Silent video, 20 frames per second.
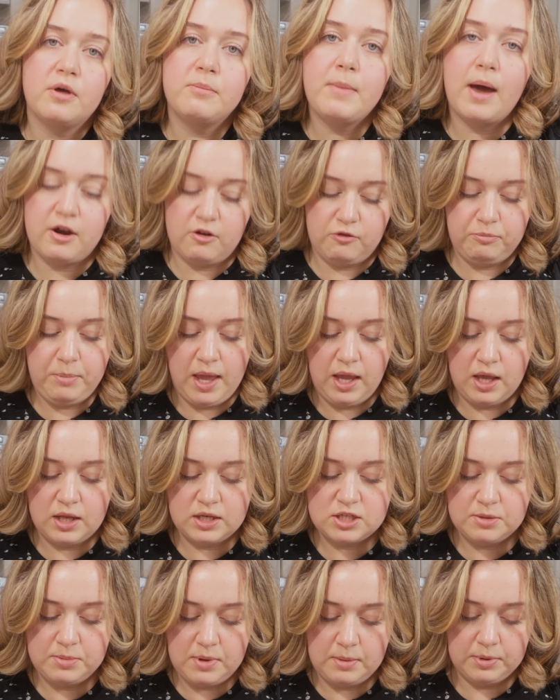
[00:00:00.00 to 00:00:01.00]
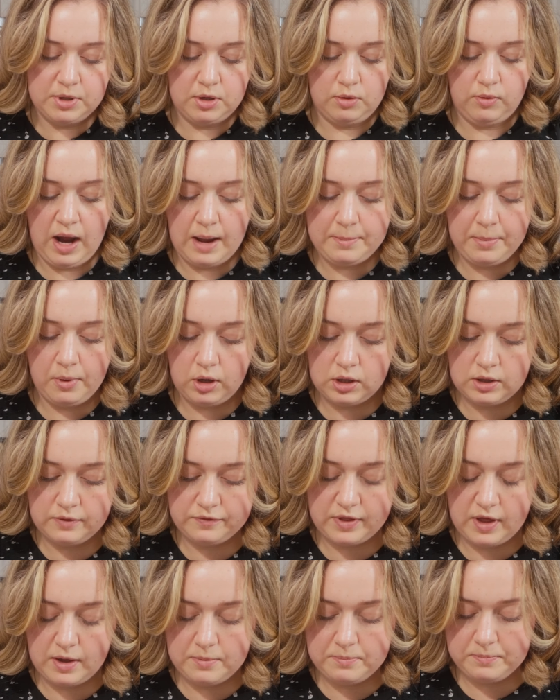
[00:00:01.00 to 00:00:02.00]
the amount of bacon to be able to wrap all
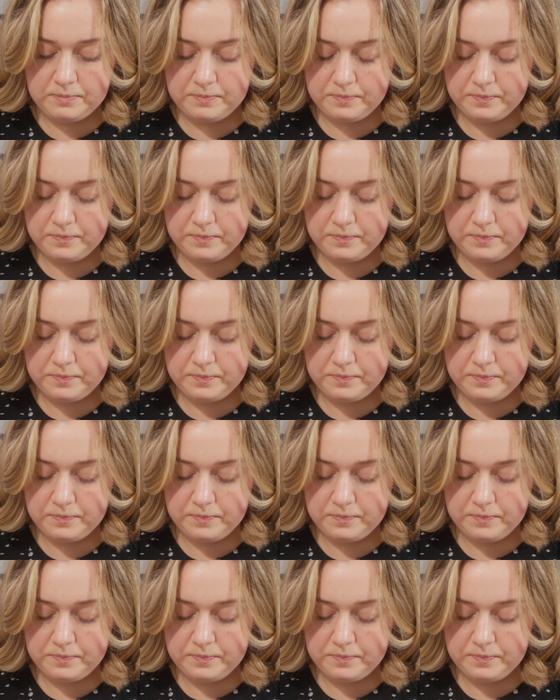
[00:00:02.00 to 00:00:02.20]
of them.